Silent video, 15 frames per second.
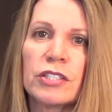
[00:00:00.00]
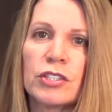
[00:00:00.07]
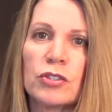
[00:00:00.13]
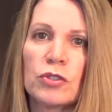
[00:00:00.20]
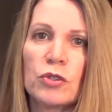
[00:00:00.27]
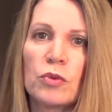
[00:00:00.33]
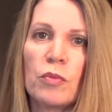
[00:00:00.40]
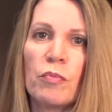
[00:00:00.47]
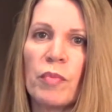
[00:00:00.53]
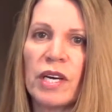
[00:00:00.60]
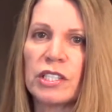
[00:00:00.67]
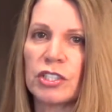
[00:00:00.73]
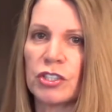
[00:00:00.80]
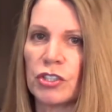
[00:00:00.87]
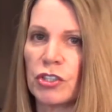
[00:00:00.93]
to
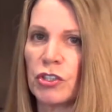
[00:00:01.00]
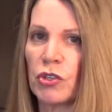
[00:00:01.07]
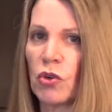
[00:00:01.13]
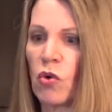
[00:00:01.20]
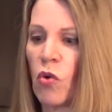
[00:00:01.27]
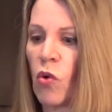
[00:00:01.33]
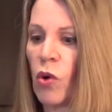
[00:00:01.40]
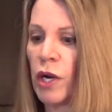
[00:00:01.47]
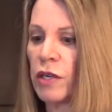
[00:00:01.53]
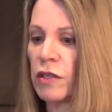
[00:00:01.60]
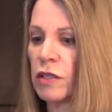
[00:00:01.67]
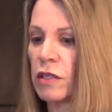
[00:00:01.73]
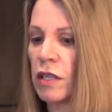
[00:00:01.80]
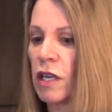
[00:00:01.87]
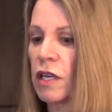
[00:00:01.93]
measure your
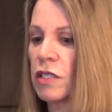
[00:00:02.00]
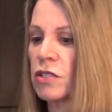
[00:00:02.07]
oil.